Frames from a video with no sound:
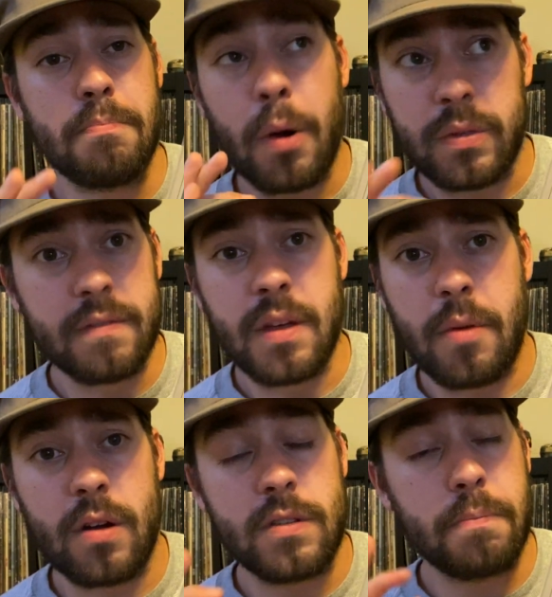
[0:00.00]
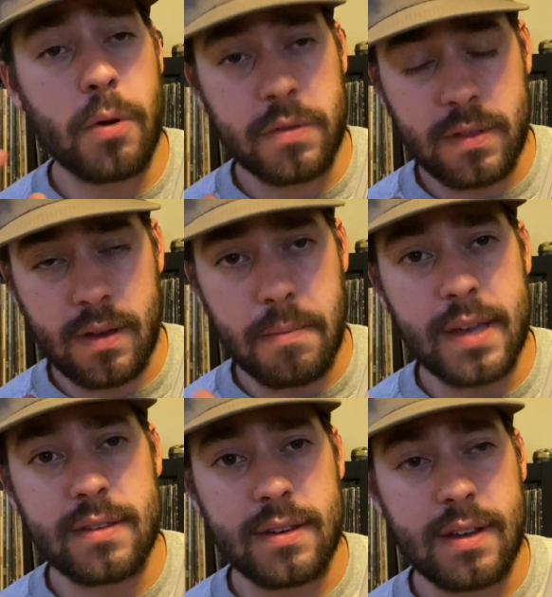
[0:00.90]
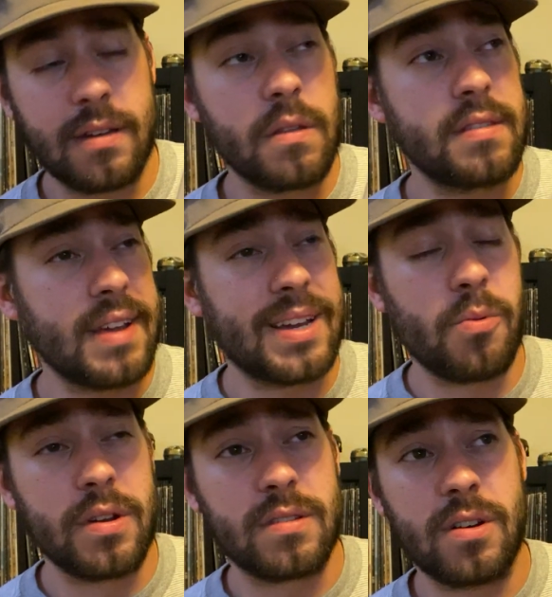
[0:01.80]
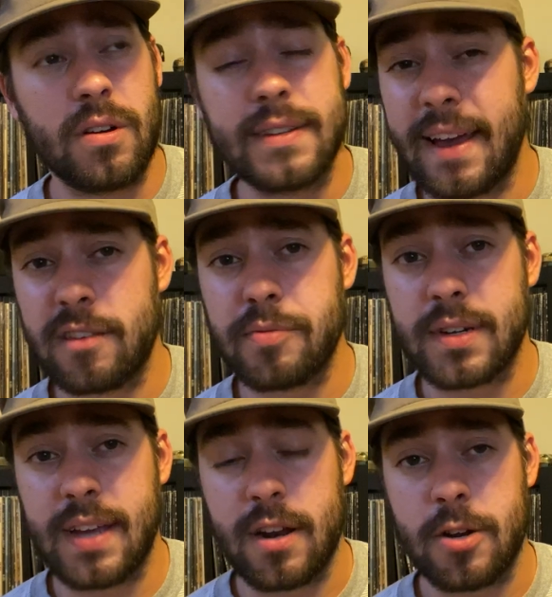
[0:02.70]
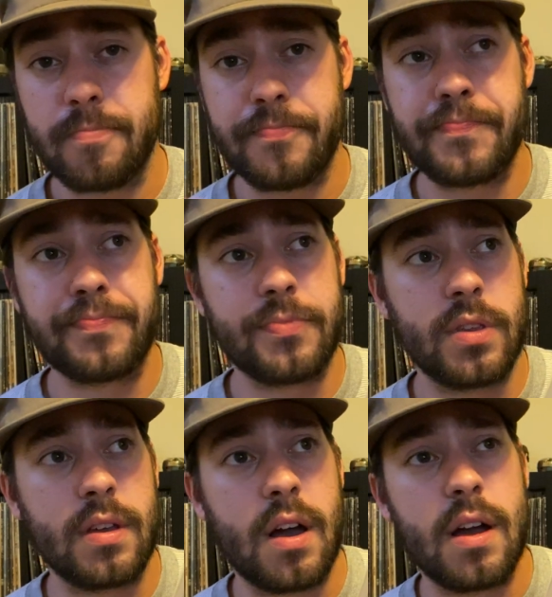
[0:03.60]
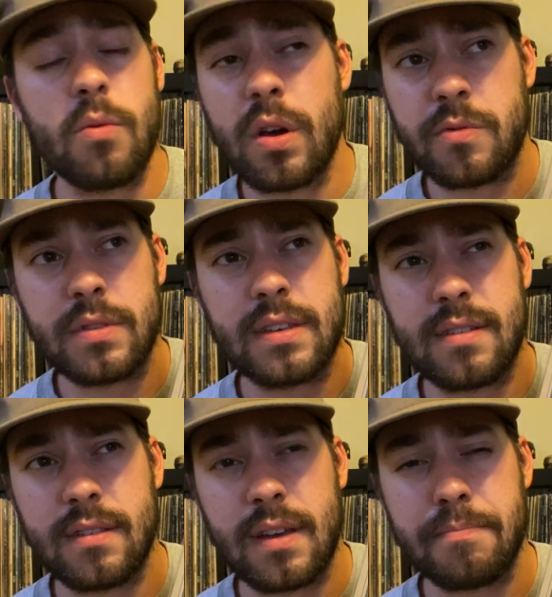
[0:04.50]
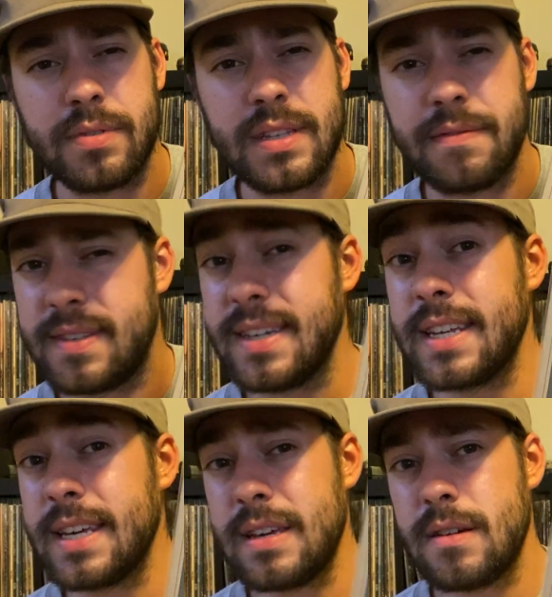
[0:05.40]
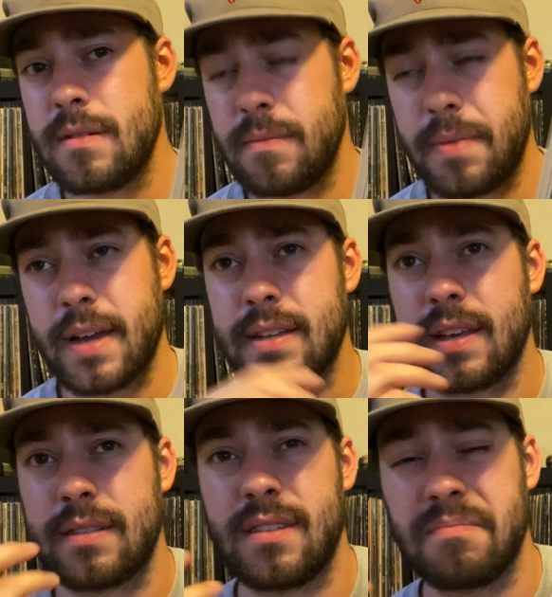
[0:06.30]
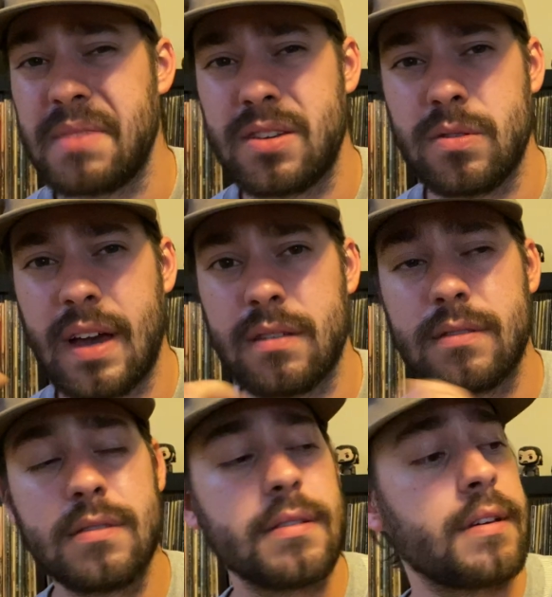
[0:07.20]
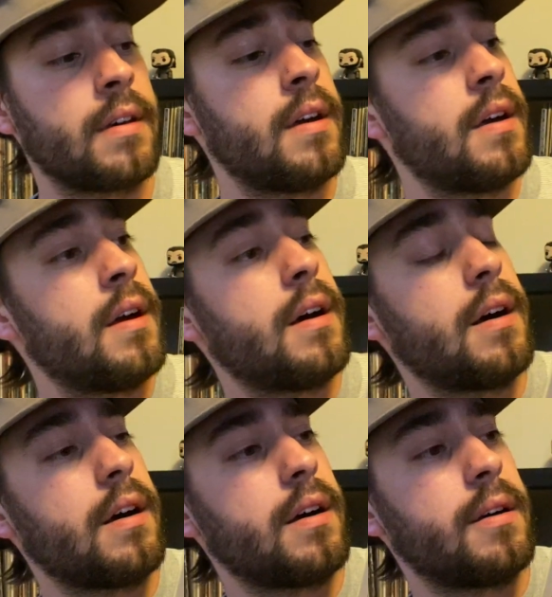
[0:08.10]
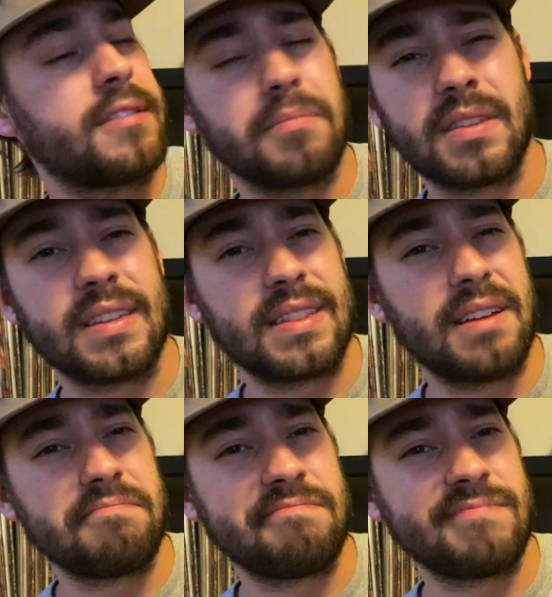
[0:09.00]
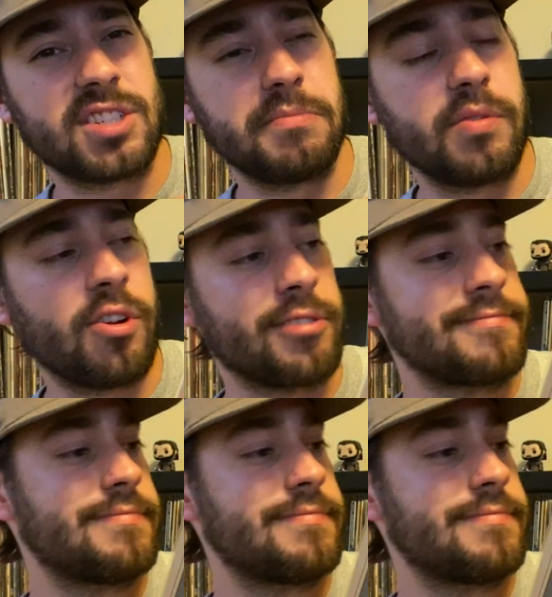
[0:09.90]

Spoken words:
Both of them are. They're both amazing. I know the second one is called Textbook Tenor. It was released on the, I believe, CD back in like the mid-2000s. Something like that. Could be wrong.